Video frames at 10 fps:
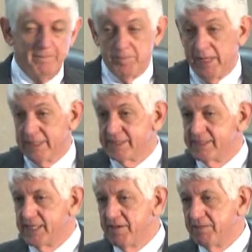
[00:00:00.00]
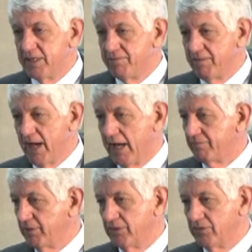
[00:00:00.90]
that 75,
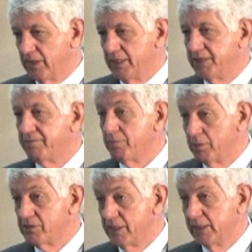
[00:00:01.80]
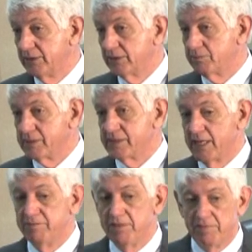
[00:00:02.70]
and you see different percentages, but
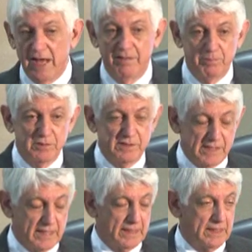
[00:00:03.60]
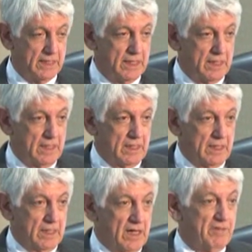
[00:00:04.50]
75% of